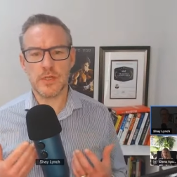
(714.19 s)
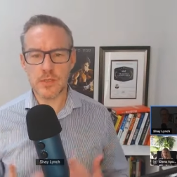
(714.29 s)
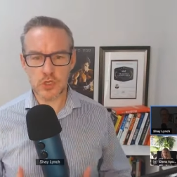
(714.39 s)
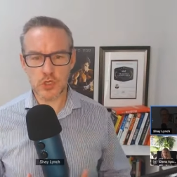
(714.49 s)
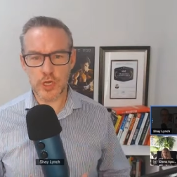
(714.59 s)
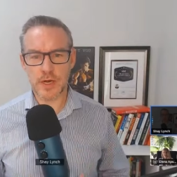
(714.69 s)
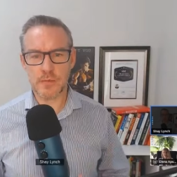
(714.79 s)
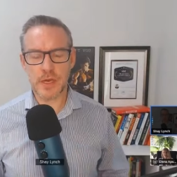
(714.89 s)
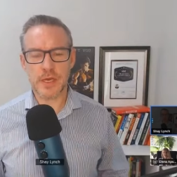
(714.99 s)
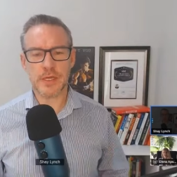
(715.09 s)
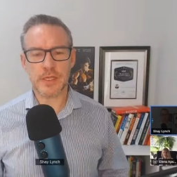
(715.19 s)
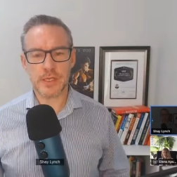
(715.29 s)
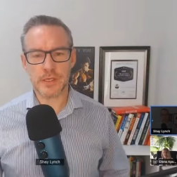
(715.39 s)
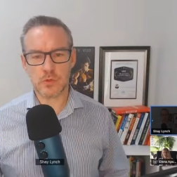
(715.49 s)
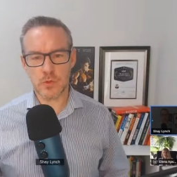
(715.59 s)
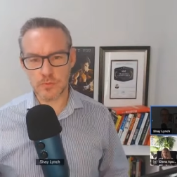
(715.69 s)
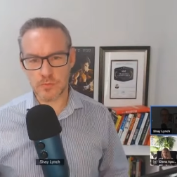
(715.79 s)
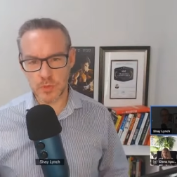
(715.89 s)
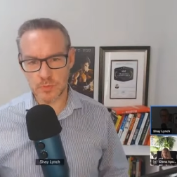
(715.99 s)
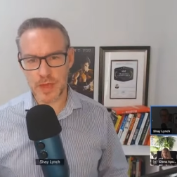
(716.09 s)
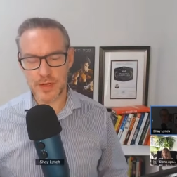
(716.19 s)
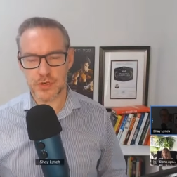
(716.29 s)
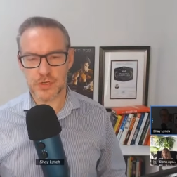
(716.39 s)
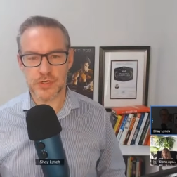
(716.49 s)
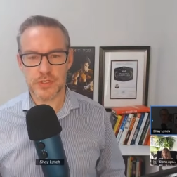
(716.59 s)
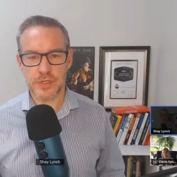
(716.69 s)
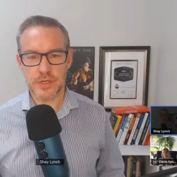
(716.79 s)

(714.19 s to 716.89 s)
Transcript: to share my ideas with, with managers.